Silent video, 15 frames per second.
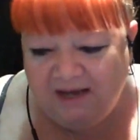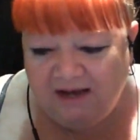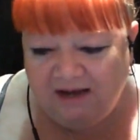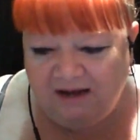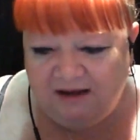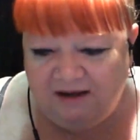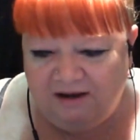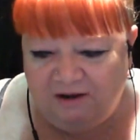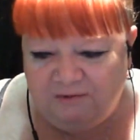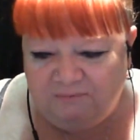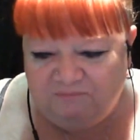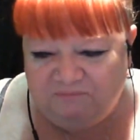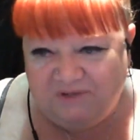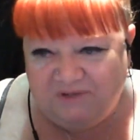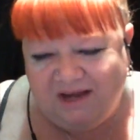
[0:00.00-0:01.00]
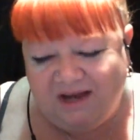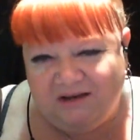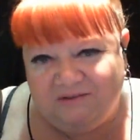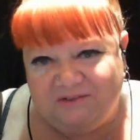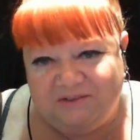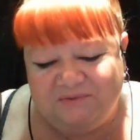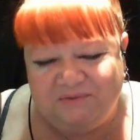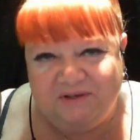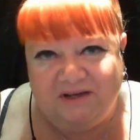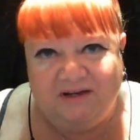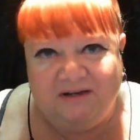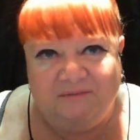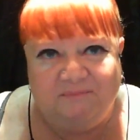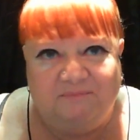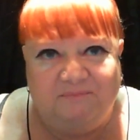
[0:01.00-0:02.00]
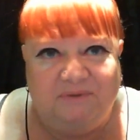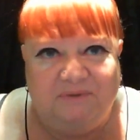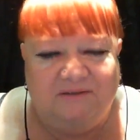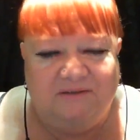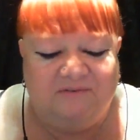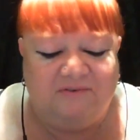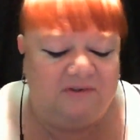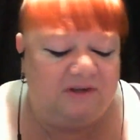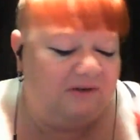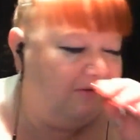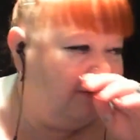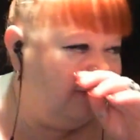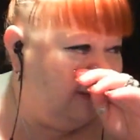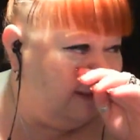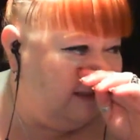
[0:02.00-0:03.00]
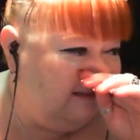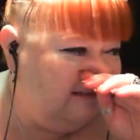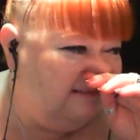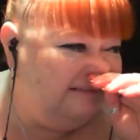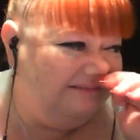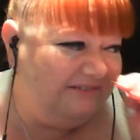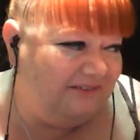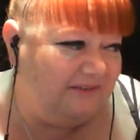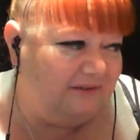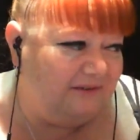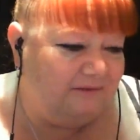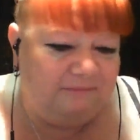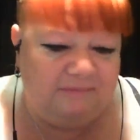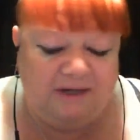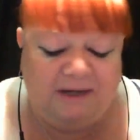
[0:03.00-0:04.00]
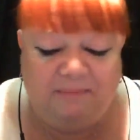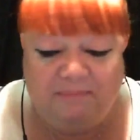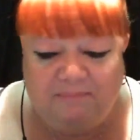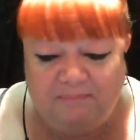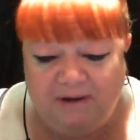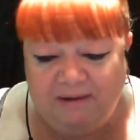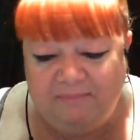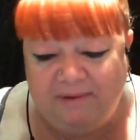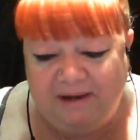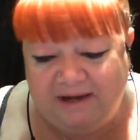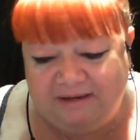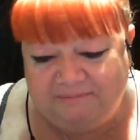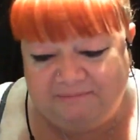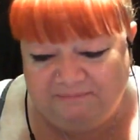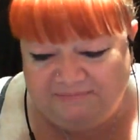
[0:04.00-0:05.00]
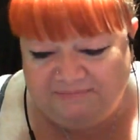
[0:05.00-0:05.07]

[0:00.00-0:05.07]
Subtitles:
Yeah, I was kind of being slow tonight, so my bad.